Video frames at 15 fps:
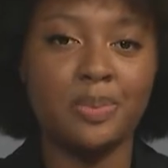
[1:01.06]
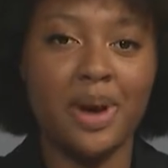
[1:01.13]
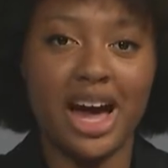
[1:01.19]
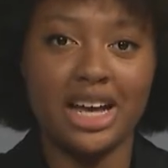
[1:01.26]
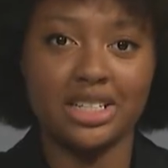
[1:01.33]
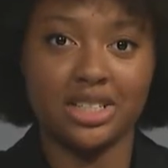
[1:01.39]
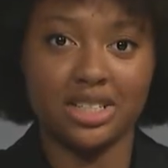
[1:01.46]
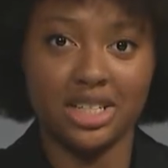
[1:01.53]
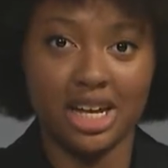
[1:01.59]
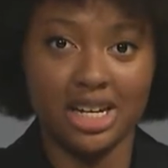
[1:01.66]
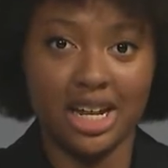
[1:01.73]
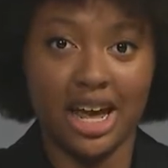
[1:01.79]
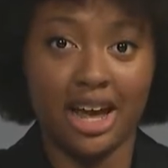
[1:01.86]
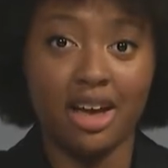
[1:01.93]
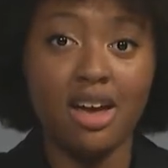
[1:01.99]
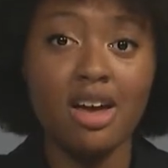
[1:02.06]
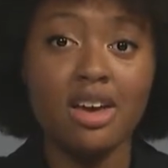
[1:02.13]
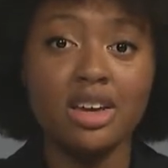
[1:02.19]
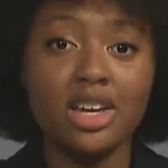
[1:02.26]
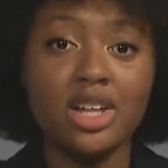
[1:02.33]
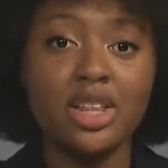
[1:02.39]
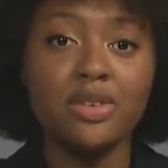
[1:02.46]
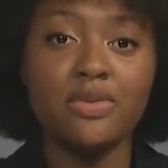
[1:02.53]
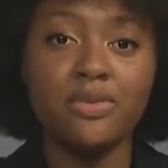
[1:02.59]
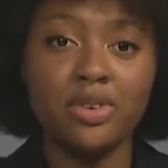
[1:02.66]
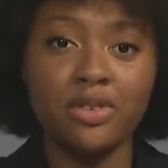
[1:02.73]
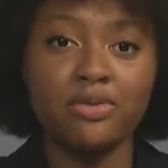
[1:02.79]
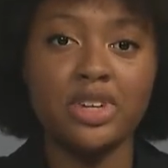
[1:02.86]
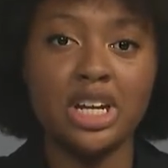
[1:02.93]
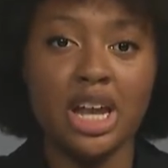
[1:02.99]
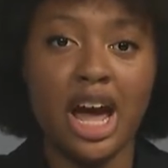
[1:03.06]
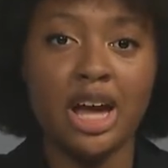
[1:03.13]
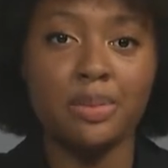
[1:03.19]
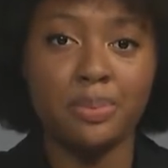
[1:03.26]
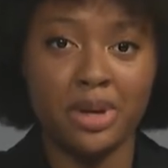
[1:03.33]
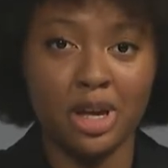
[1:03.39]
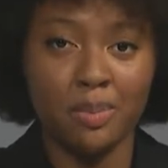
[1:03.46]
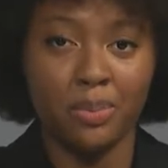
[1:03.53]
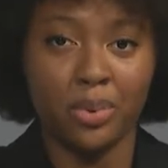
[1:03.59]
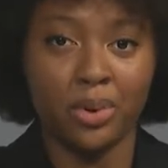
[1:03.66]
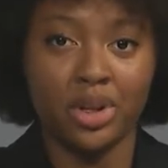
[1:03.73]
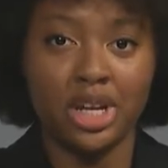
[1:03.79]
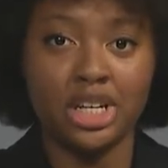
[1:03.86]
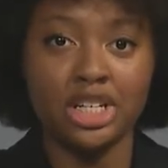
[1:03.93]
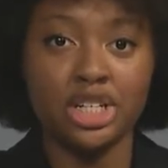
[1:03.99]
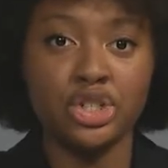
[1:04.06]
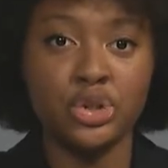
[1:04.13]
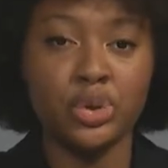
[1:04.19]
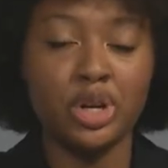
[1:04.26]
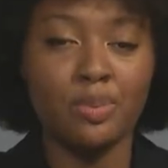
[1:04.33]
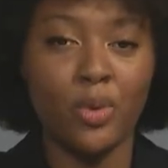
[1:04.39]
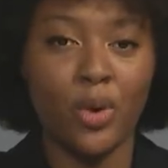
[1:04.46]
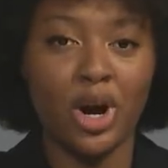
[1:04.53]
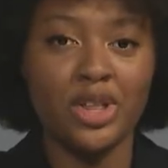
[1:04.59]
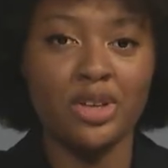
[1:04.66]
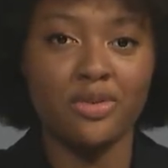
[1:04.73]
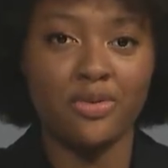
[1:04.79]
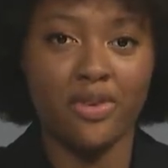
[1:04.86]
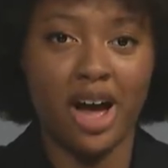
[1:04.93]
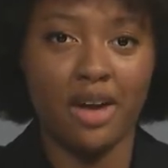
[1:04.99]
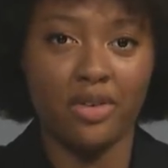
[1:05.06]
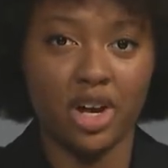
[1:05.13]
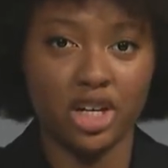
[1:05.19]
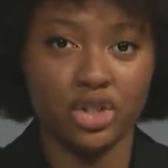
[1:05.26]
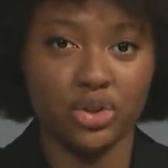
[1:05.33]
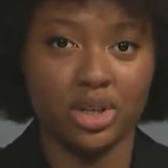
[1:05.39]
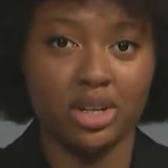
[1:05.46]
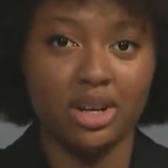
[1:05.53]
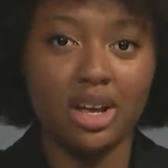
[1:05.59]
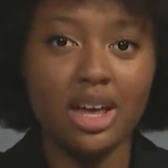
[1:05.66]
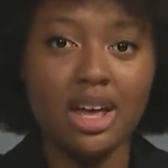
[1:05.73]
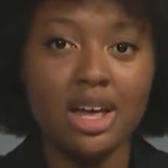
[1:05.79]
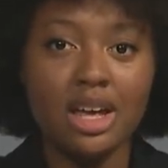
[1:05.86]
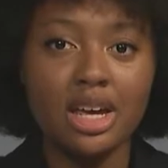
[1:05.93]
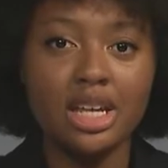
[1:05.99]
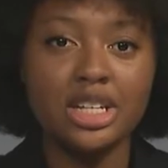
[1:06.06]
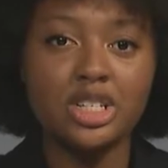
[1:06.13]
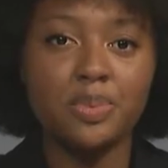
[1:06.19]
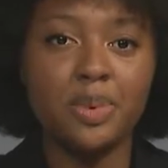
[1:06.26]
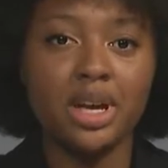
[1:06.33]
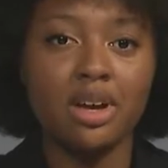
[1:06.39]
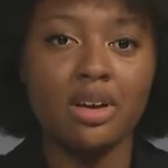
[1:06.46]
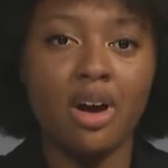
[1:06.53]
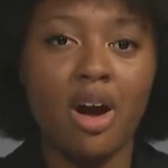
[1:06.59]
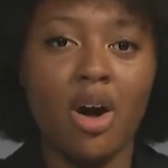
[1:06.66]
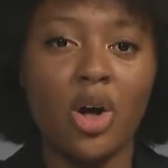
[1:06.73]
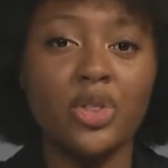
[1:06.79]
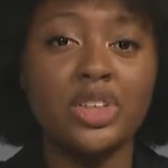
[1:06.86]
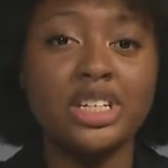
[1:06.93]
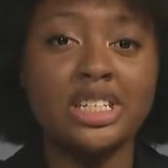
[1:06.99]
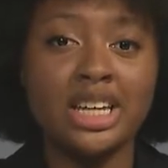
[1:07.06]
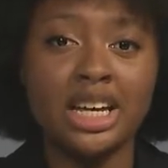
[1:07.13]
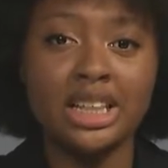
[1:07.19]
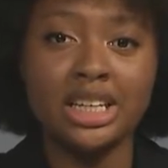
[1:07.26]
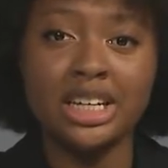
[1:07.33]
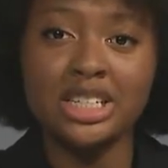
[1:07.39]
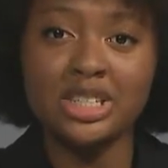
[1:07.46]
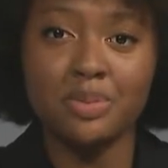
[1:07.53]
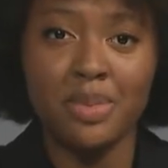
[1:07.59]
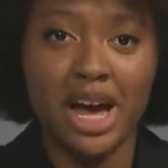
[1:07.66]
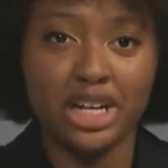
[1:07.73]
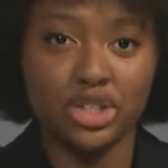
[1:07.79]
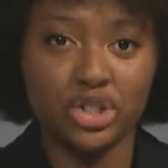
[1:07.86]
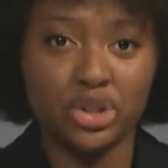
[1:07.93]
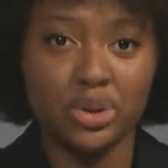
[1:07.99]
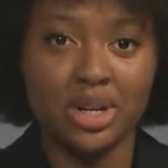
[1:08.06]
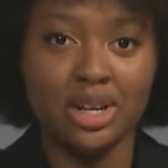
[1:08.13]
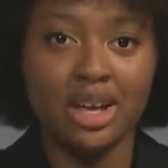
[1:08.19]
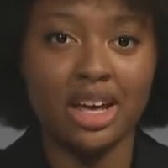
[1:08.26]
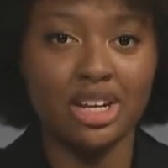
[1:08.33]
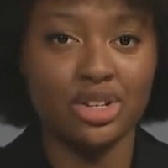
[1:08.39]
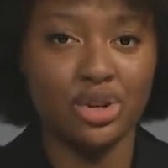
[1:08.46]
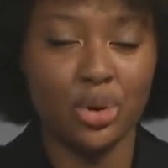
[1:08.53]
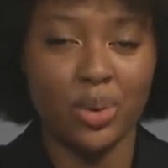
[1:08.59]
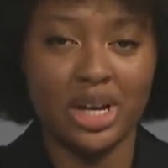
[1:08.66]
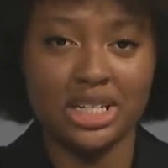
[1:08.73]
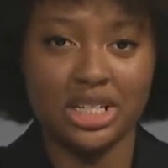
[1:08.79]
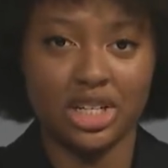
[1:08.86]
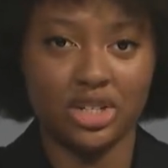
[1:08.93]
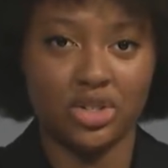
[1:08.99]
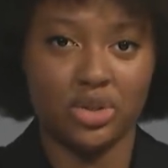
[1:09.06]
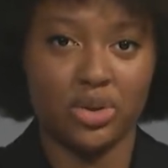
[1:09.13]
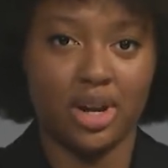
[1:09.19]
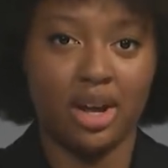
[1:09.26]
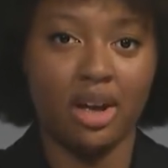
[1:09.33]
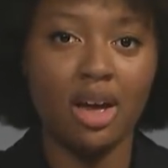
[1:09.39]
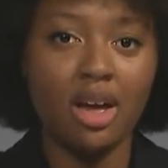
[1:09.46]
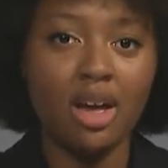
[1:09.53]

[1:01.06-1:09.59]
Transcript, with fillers: past Sunday, killing 59 people and injuring more than 500. It is being called the deadliest mass shooting in U.S. history.